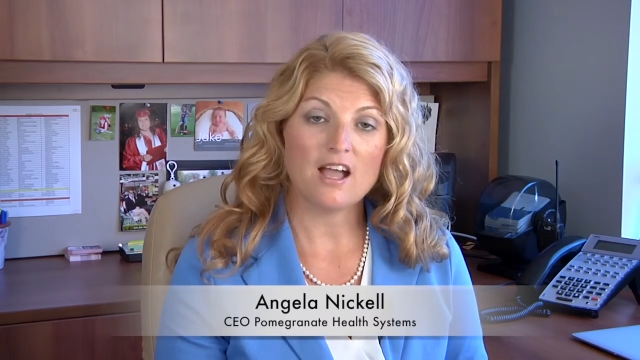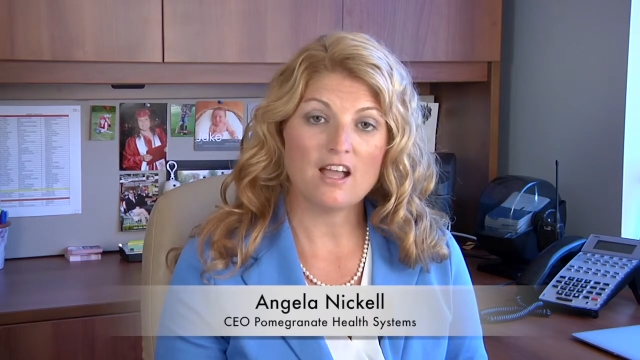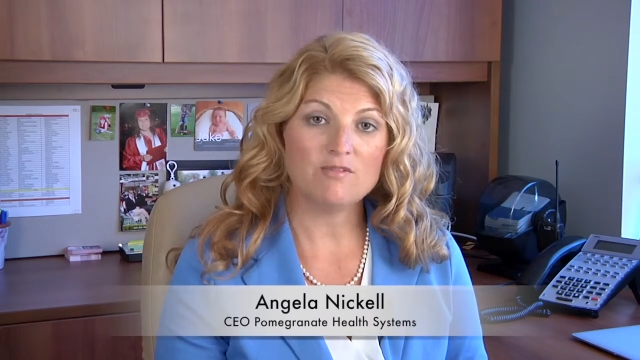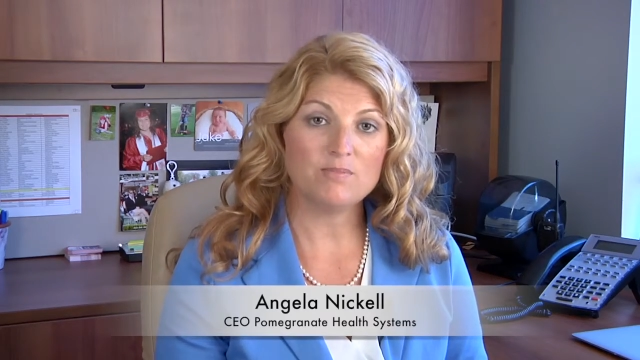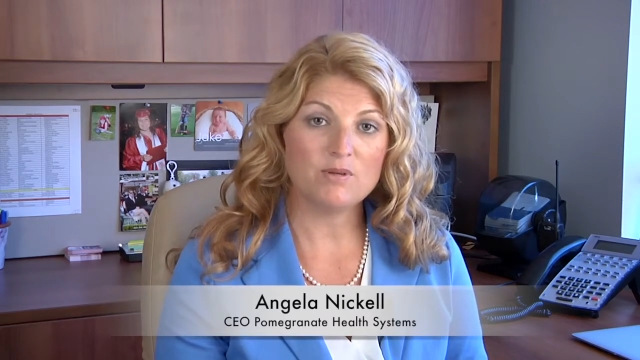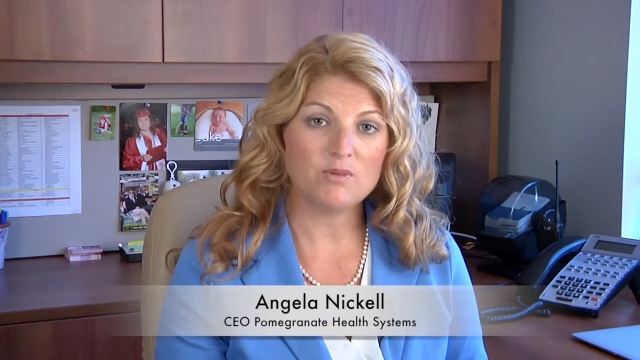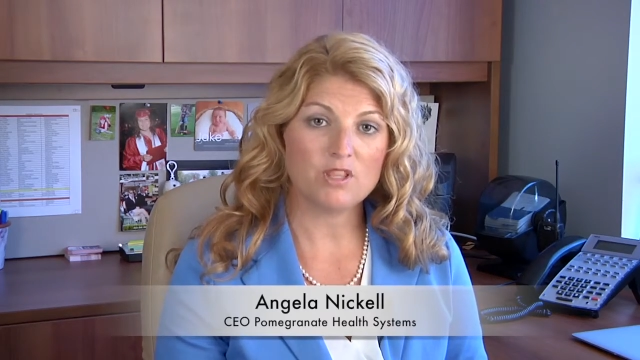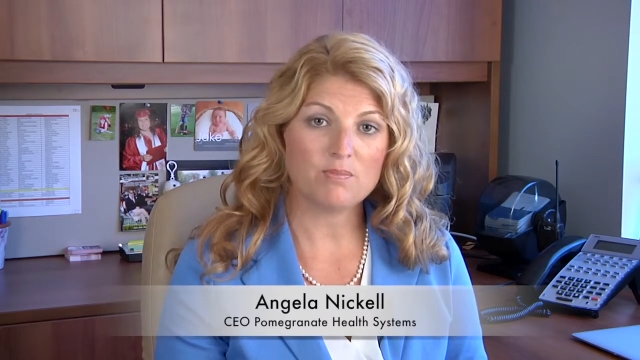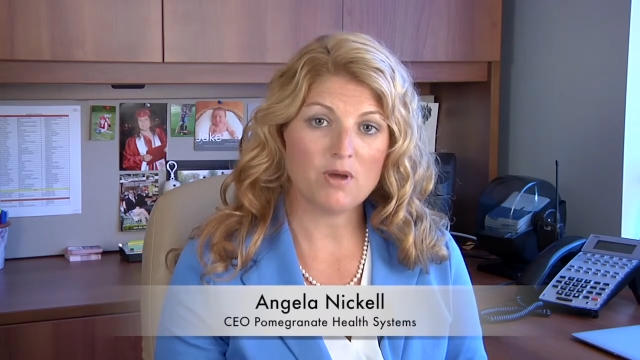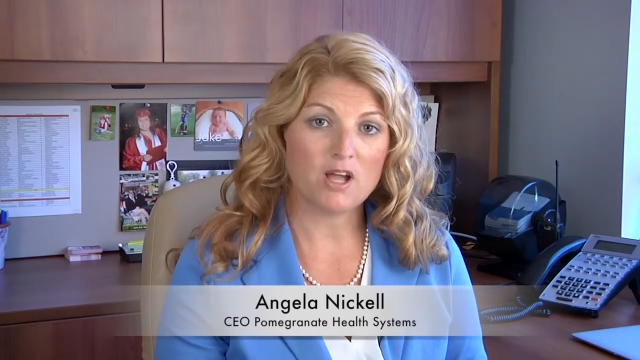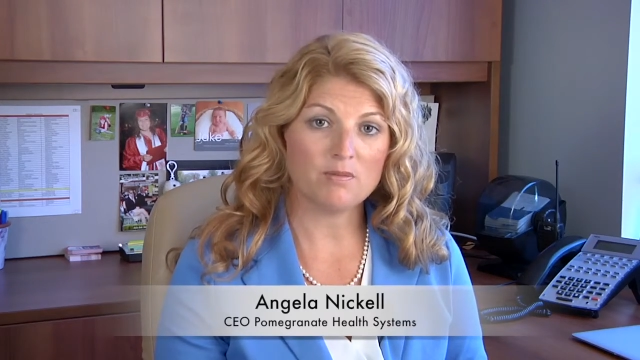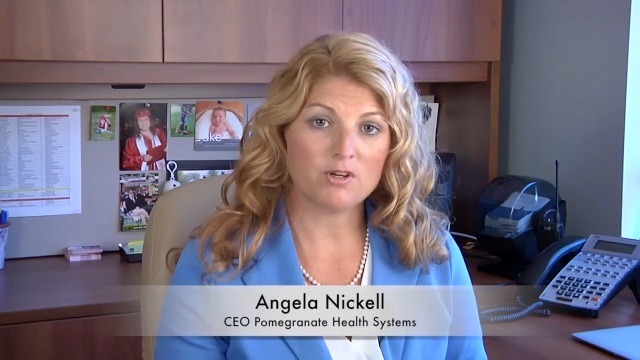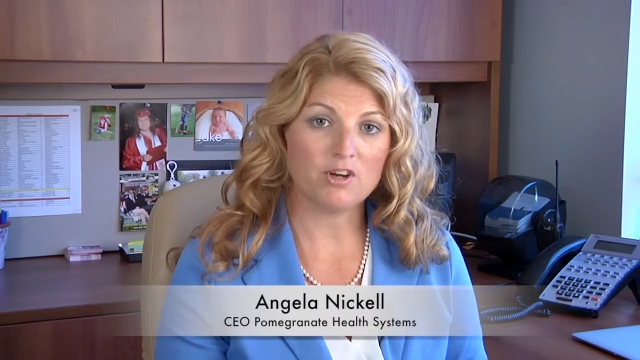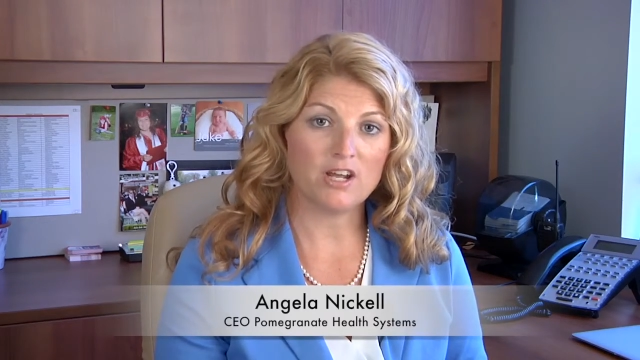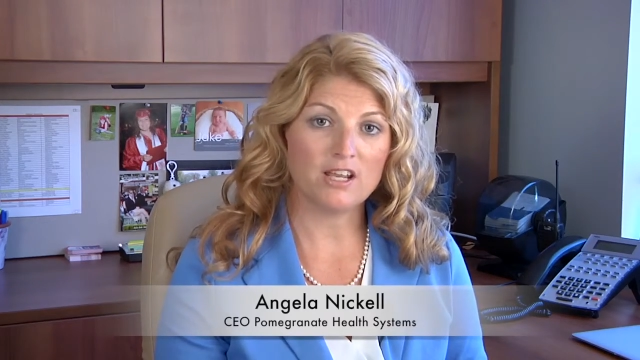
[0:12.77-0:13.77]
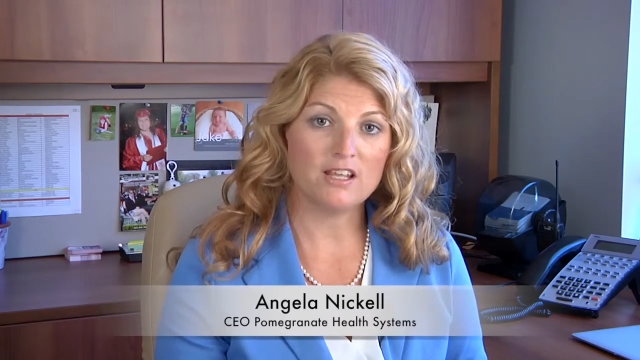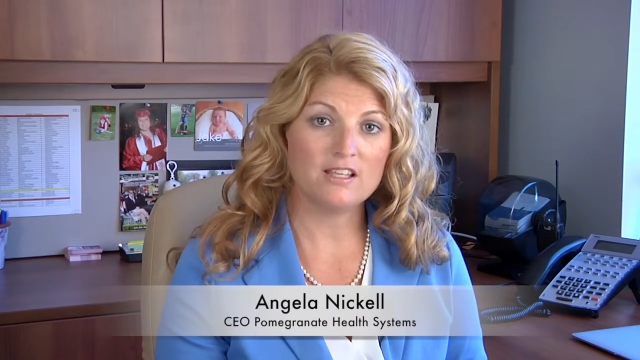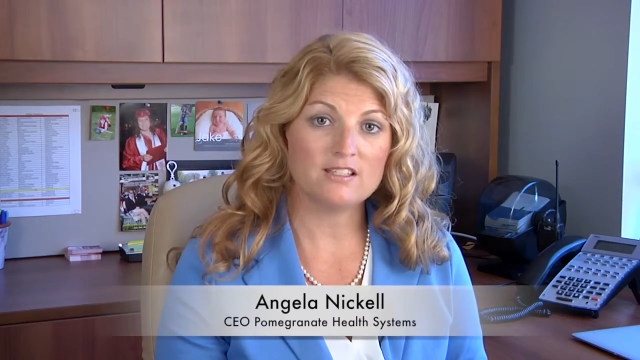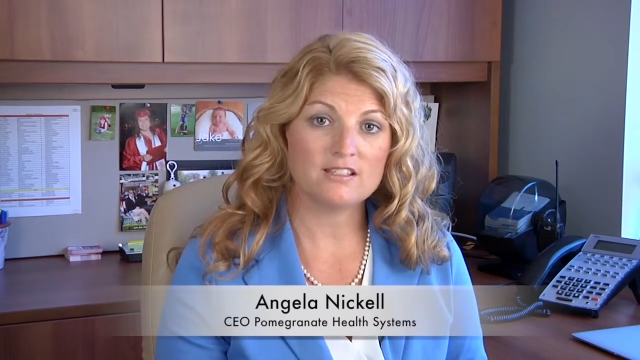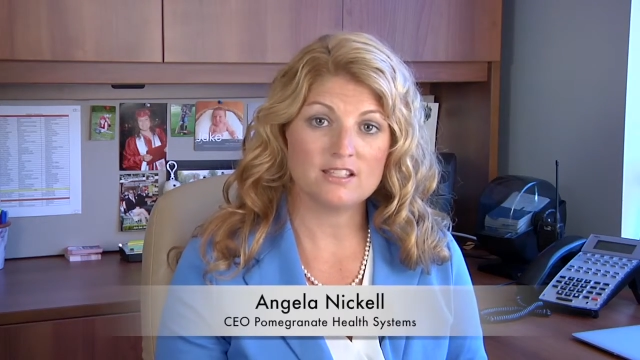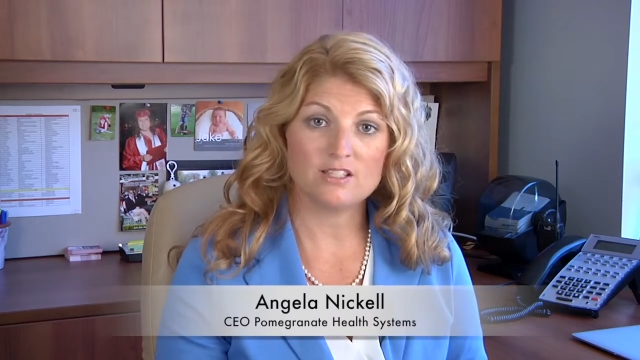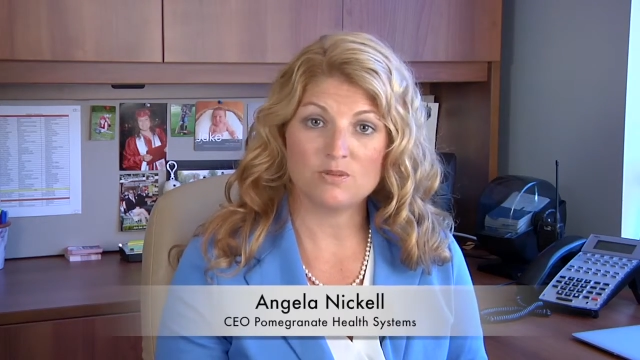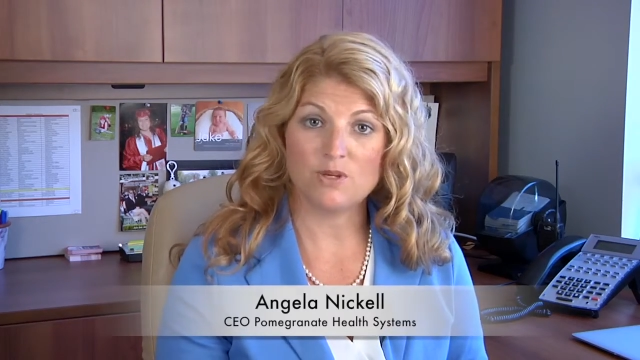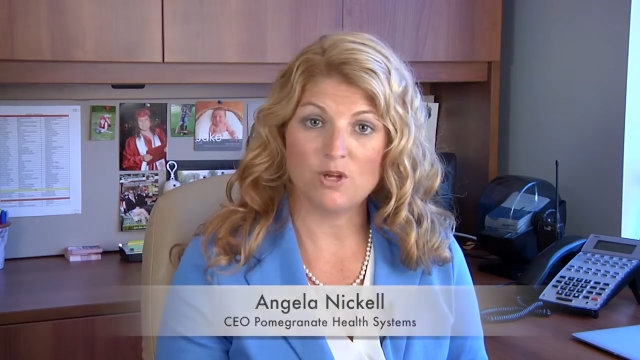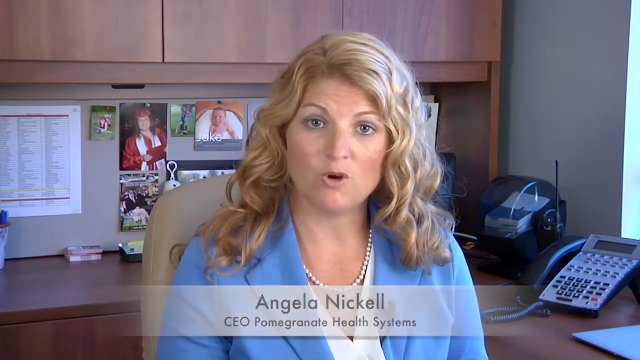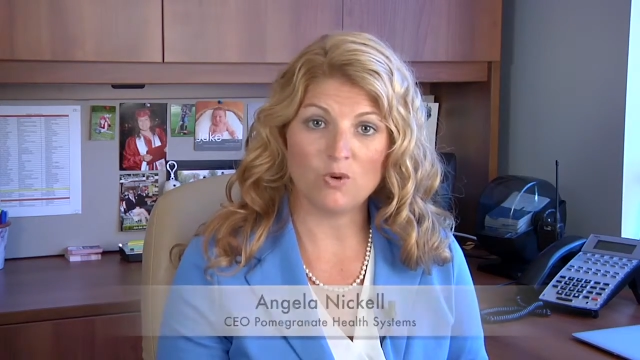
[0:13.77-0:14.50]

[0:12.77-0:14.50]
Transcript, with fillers: I've been with Pomegranate since we